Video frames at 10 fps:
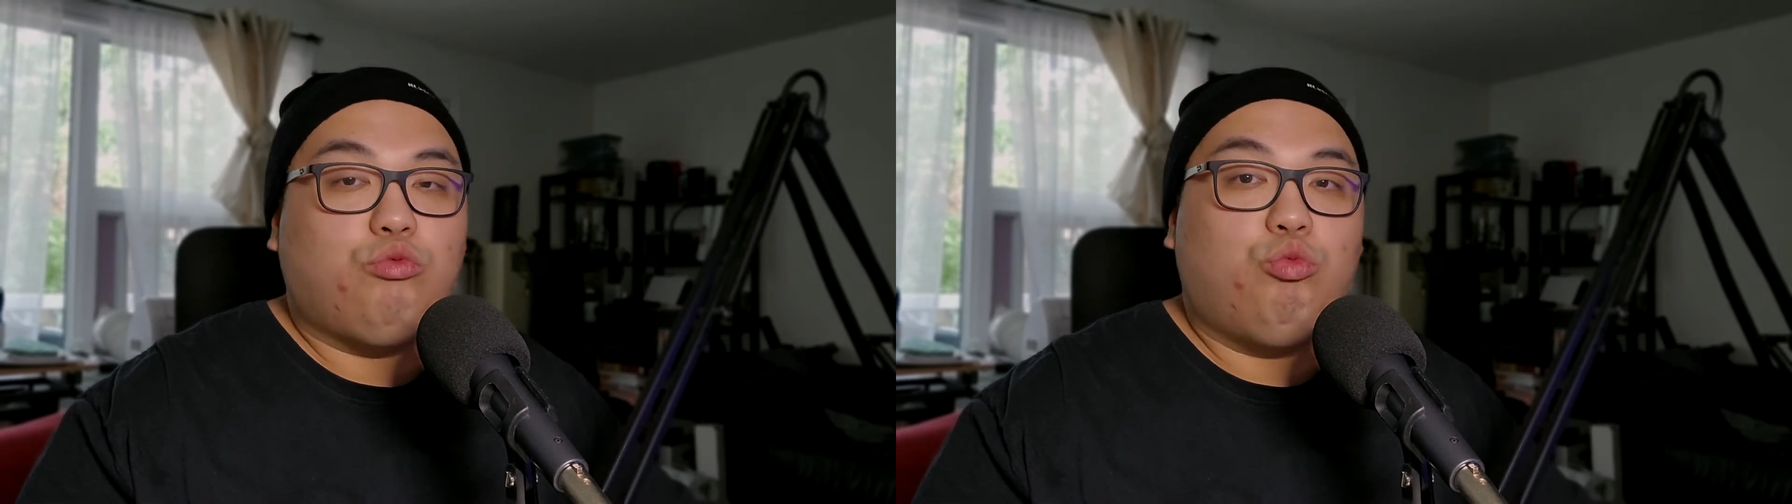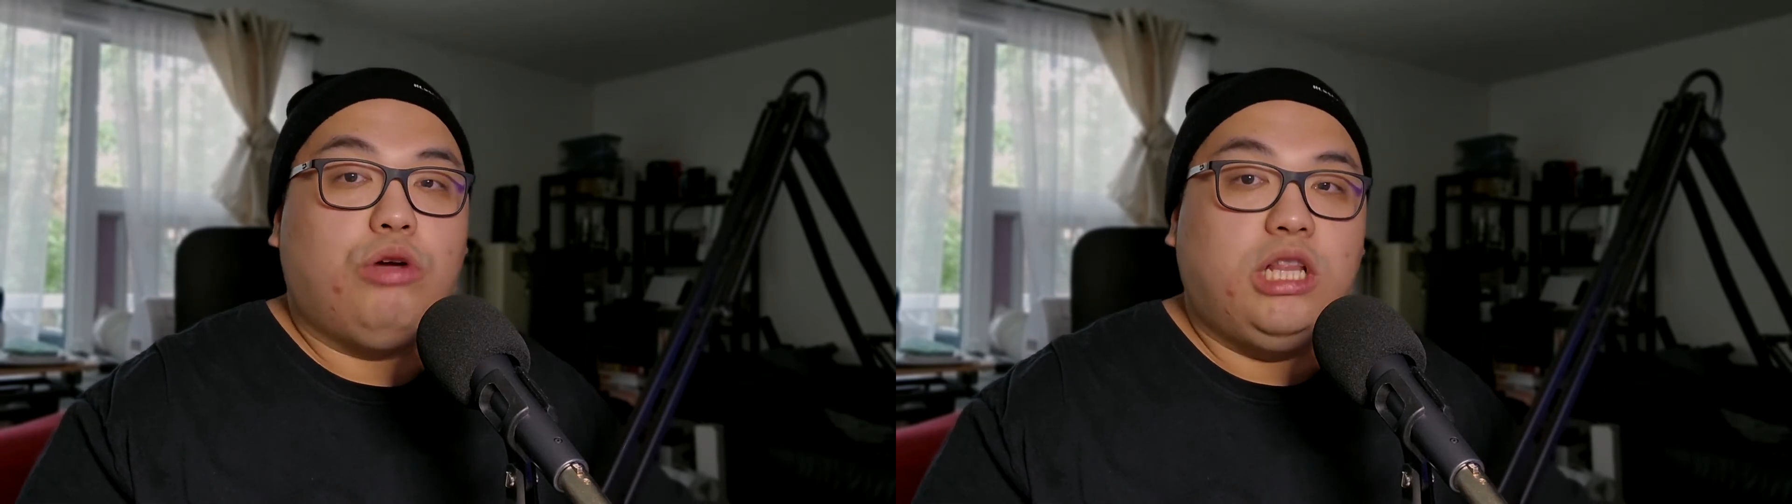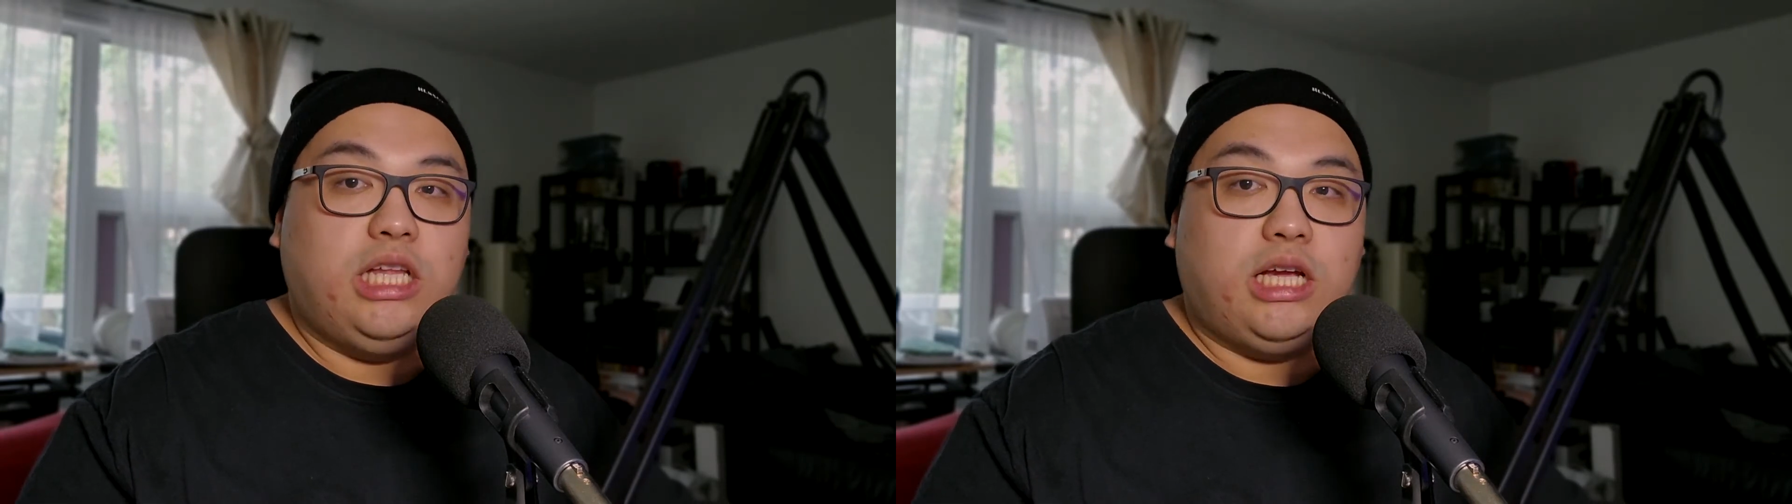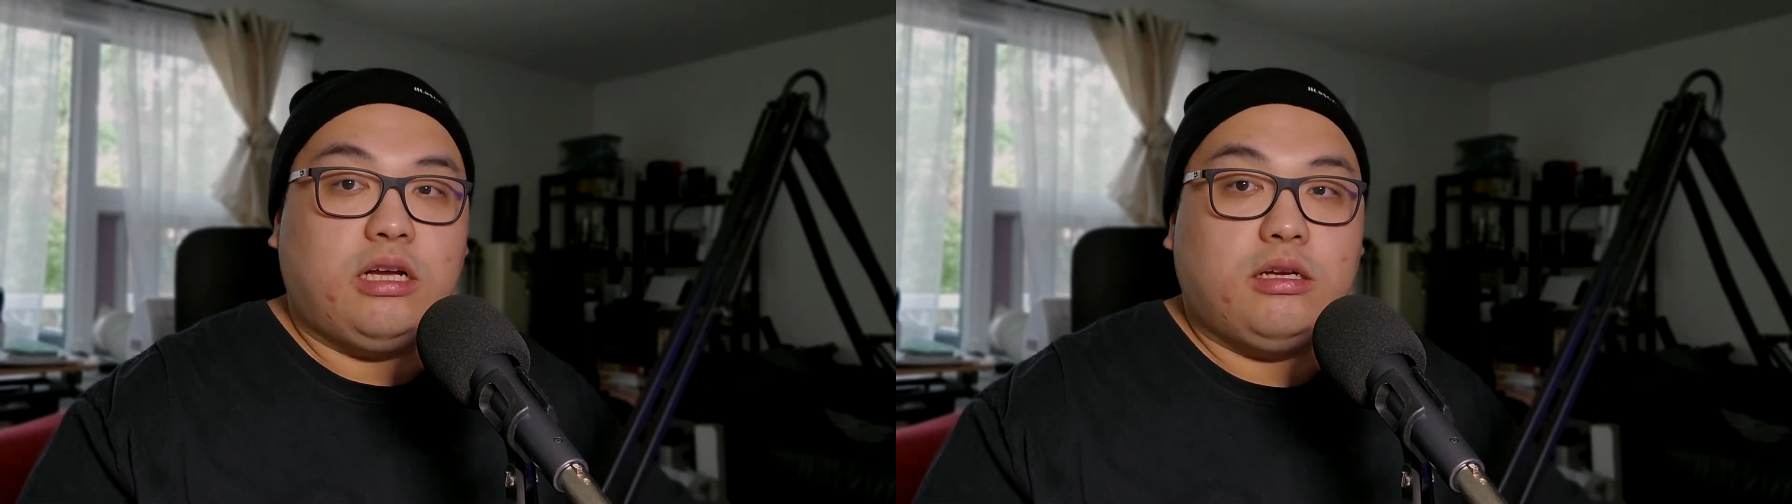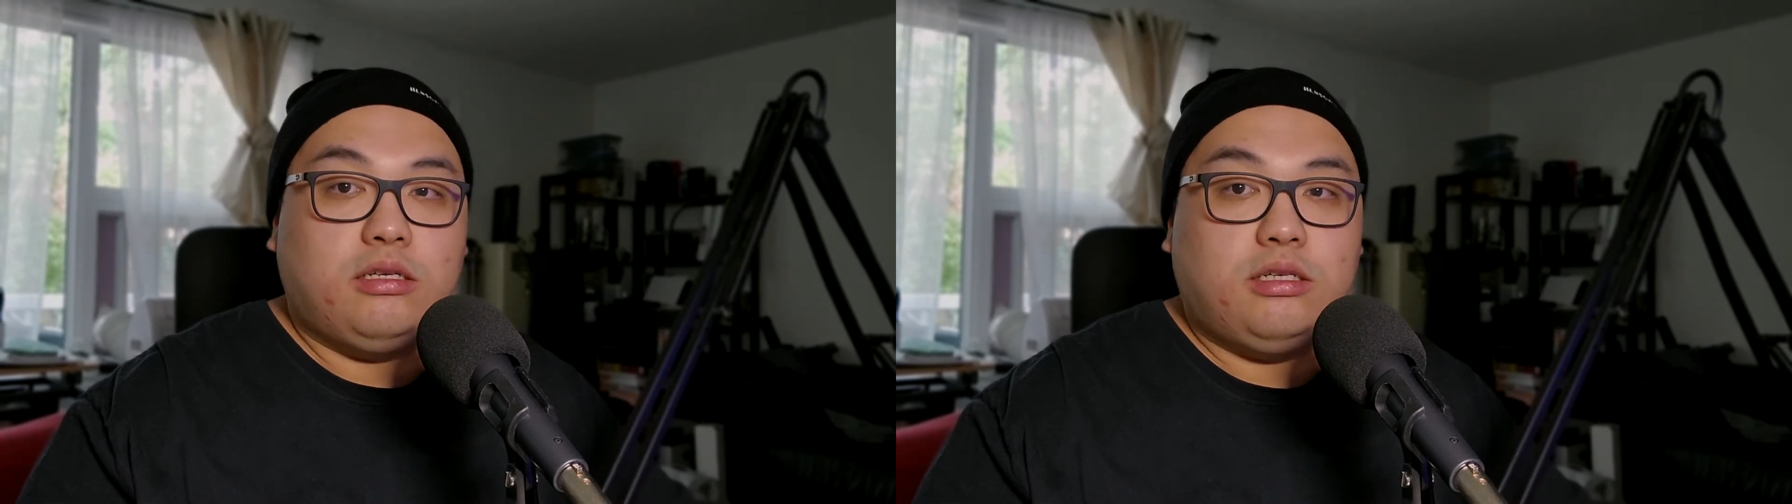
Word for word: willing